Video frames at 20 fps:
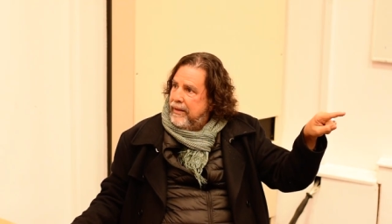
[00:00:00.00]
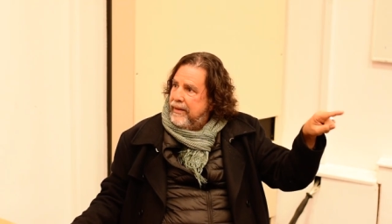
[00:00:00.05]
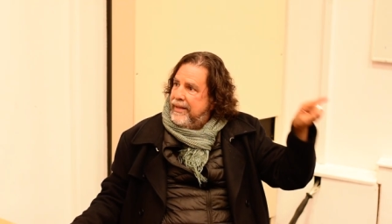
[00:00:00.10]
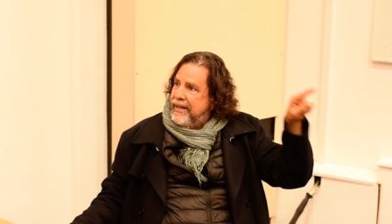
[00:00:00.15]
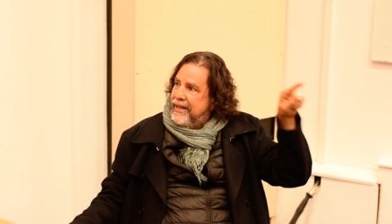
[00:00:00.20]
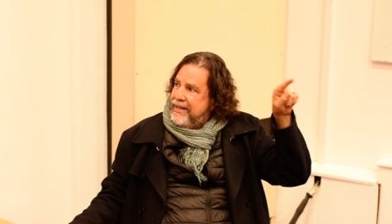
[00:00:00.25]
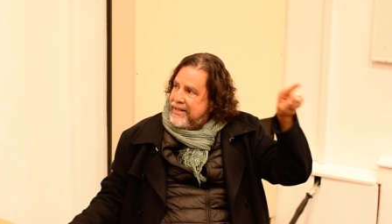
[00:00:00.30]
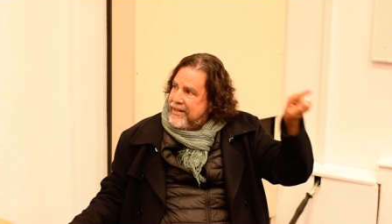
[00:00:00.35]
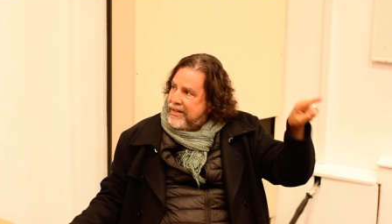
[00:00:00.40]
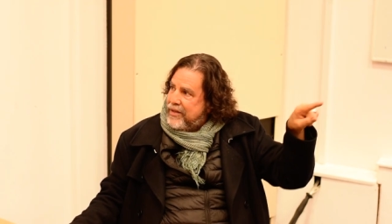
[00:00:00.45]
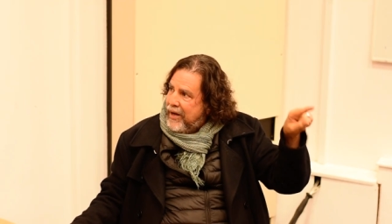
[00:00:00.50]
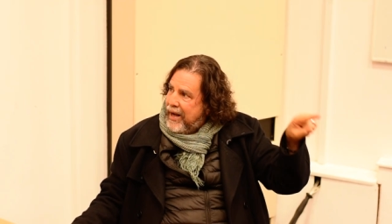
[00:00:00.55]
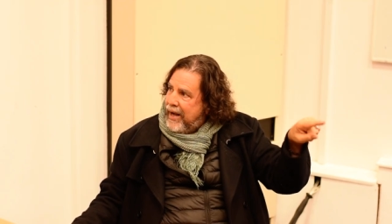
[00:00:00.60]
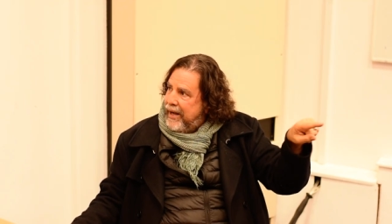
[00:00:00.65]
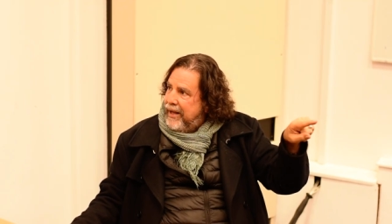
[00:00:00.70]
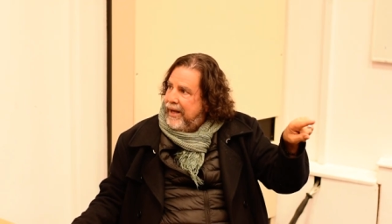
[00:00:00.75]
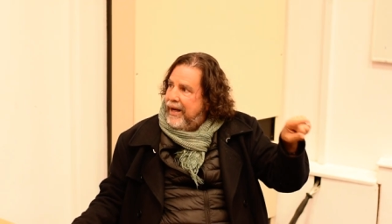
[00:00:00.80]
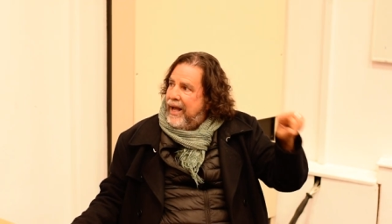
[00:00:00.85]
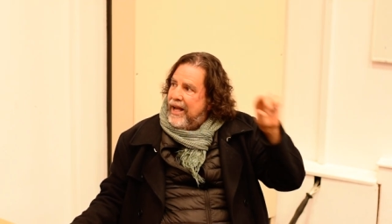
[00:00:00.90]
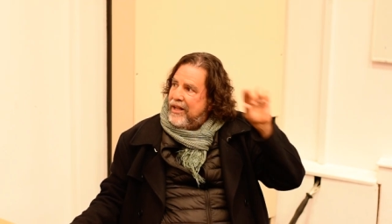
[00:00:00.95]
This
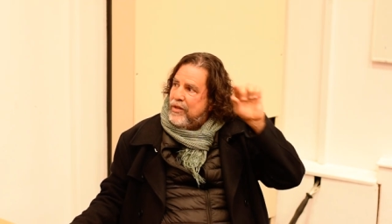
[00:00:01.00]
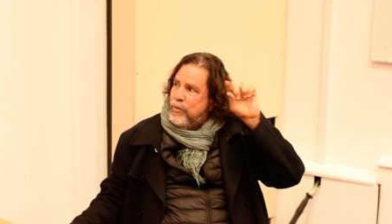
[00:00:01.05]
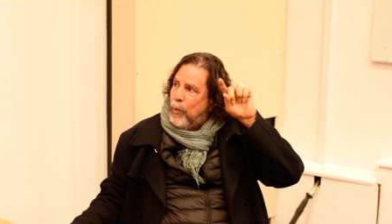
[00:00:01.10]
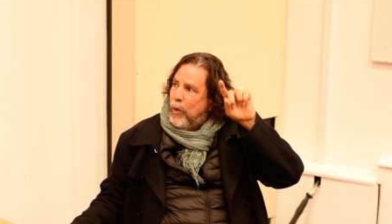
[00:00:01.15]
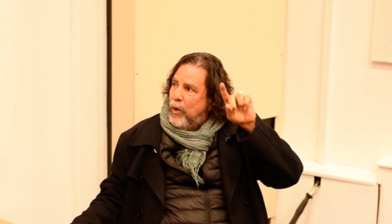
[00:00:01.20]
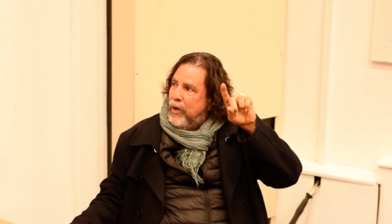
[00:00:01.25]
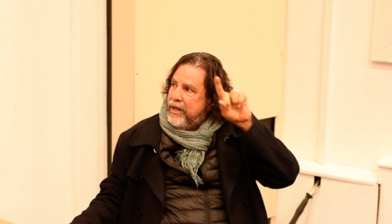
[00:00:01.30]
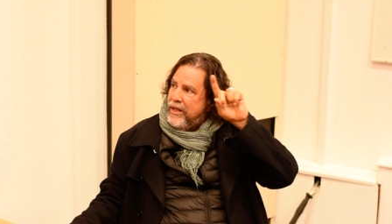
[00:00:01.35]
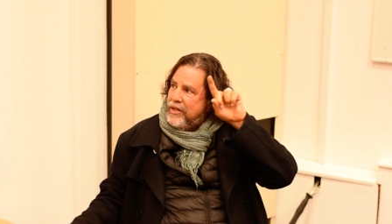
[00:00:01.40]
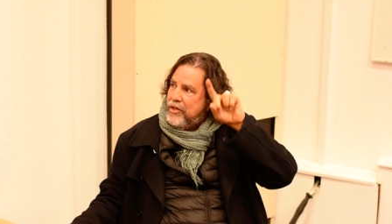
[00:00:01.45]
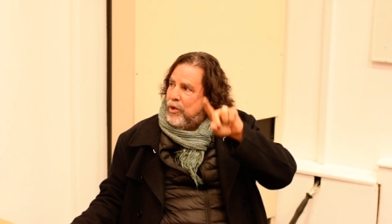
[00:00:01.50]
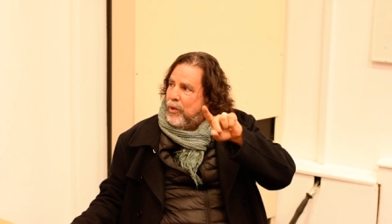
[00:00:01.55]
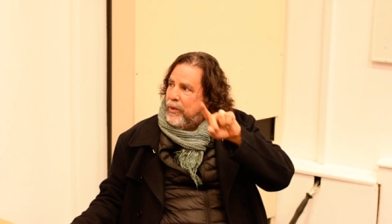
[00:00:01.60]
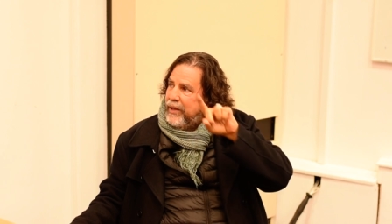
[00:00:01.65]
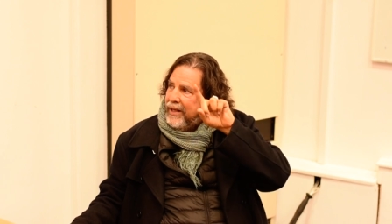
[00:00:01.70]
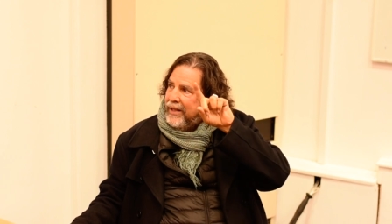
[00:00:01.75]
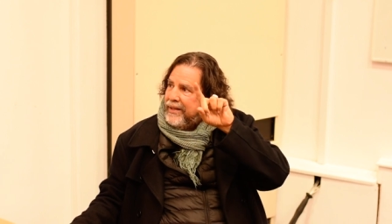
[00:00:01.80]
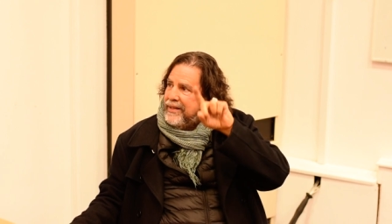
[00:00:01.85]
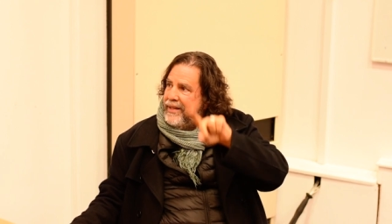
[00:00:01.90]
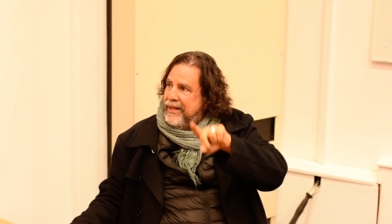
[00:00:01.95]
trial has word
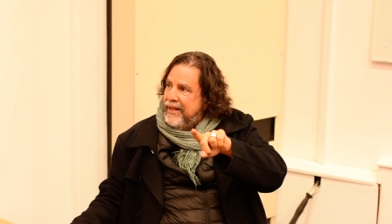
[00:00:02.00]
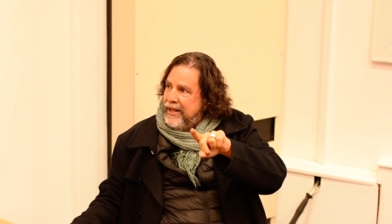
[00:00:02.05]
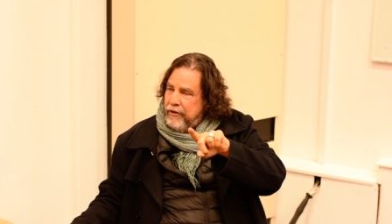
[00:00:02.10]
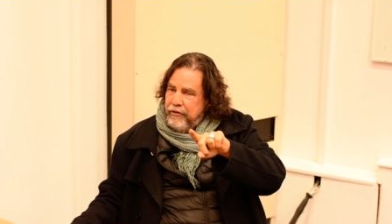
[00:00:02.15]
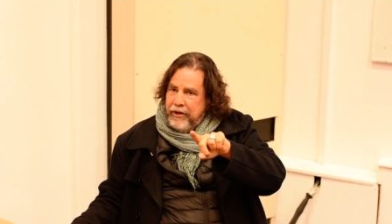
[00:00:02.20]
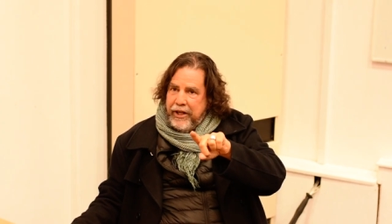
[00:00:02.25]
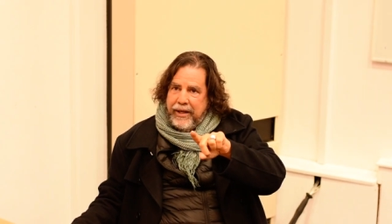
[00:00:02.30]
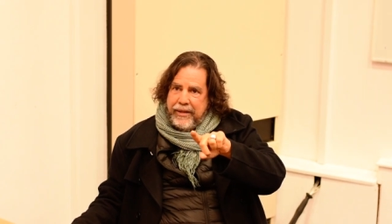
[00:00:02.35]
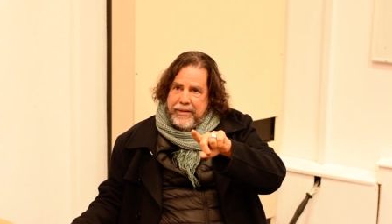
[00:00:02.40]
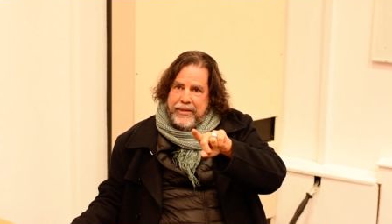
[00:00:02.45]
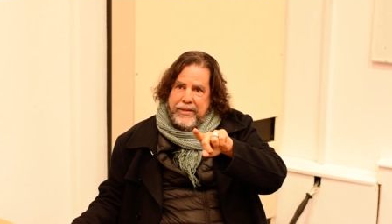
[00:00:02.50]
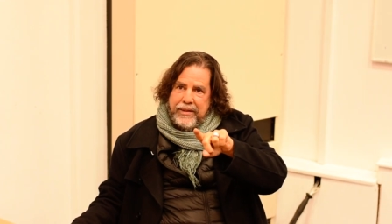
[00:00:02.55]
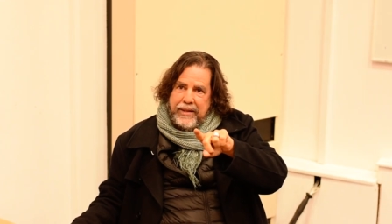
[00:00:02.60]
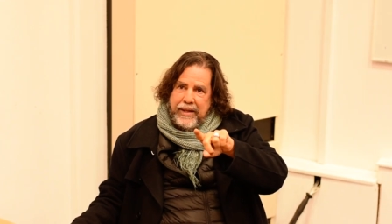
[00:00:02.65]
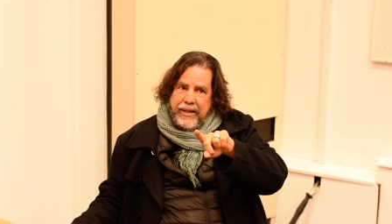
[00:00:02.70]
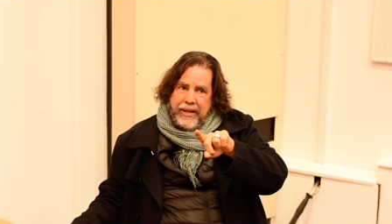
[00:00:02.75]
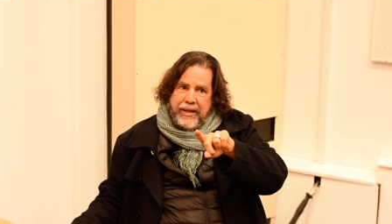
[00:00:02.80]
historical significance.